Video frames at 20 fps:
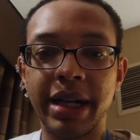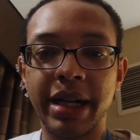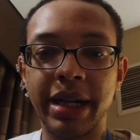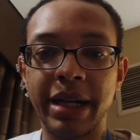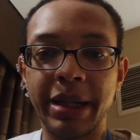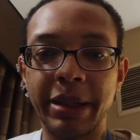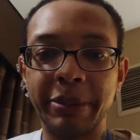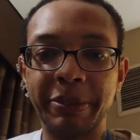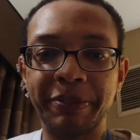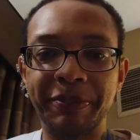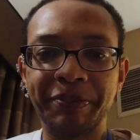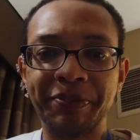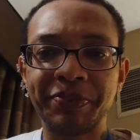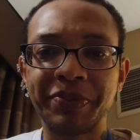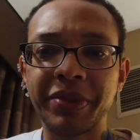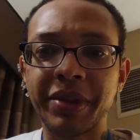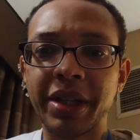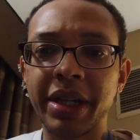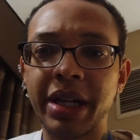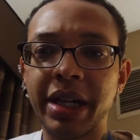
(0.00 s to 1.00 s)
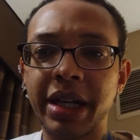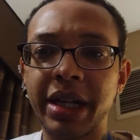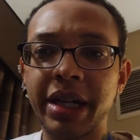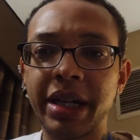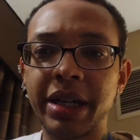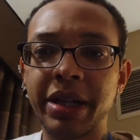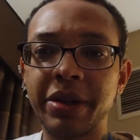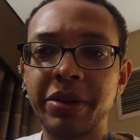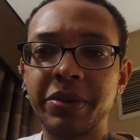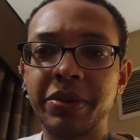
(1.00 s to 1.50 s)
Um,
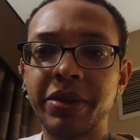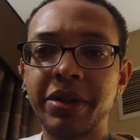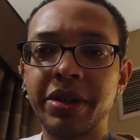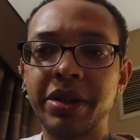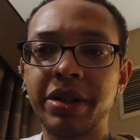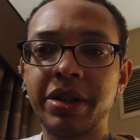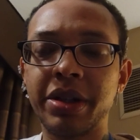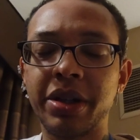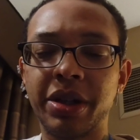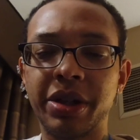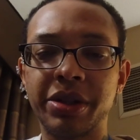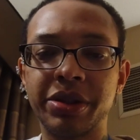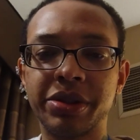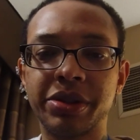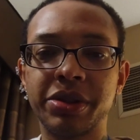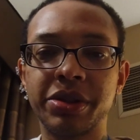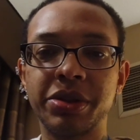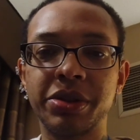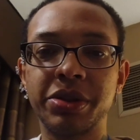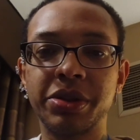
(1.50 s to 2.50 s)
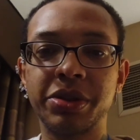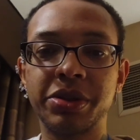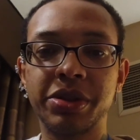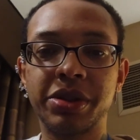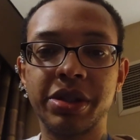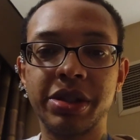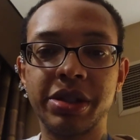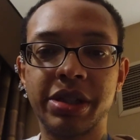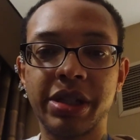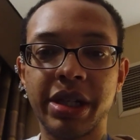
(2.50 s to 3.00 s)
I would also
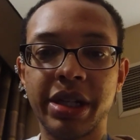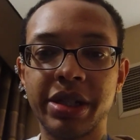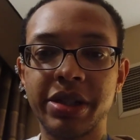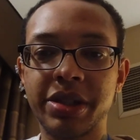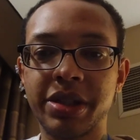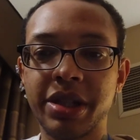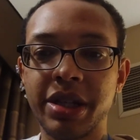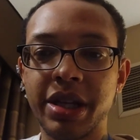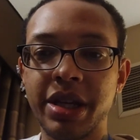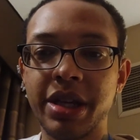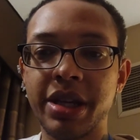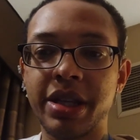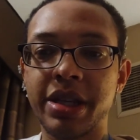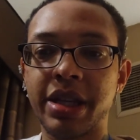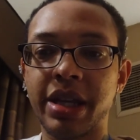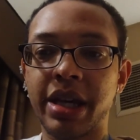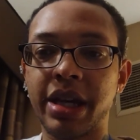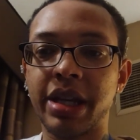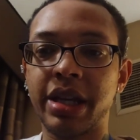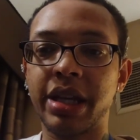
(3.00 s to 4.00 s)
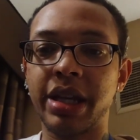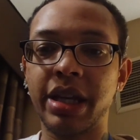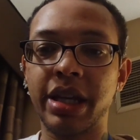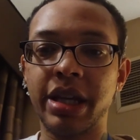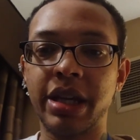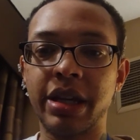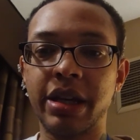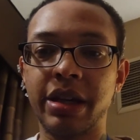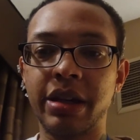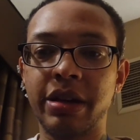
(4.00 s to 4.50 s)
suggest that
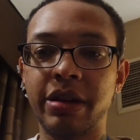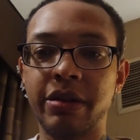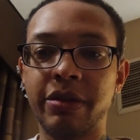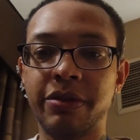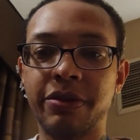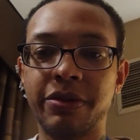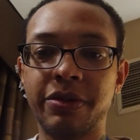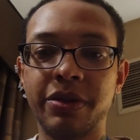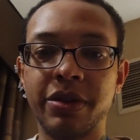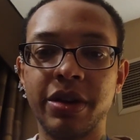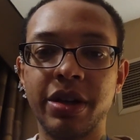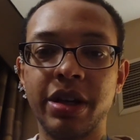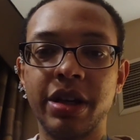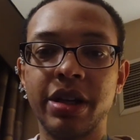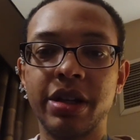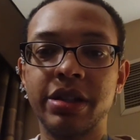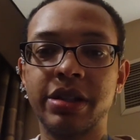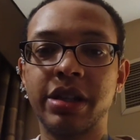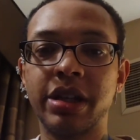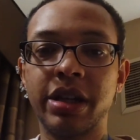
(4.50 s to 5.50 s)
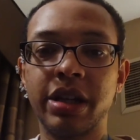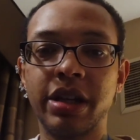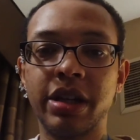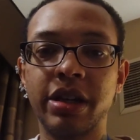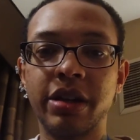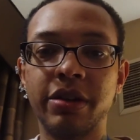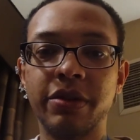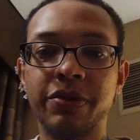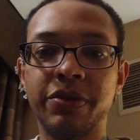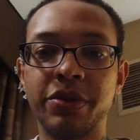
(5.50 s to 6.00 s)
if,
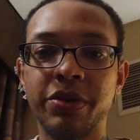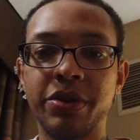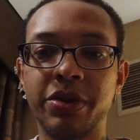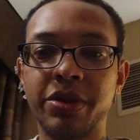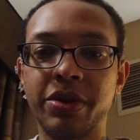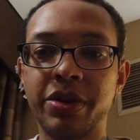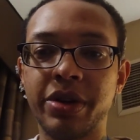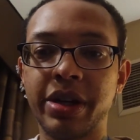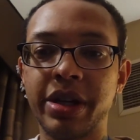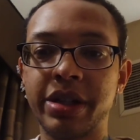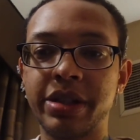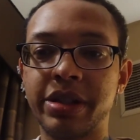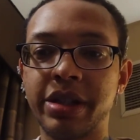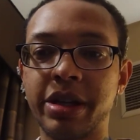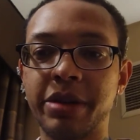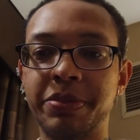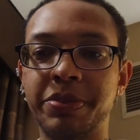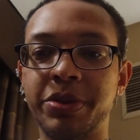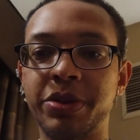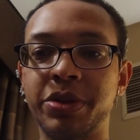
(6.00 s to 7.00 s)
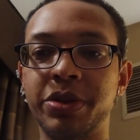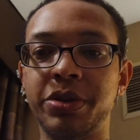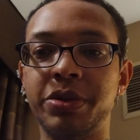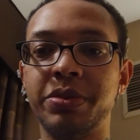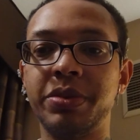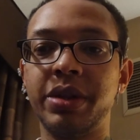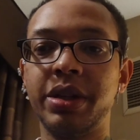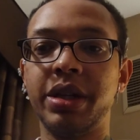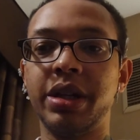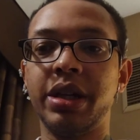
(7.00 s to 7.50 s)
say, for
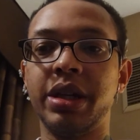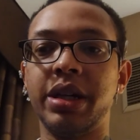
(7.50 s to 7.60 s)
example,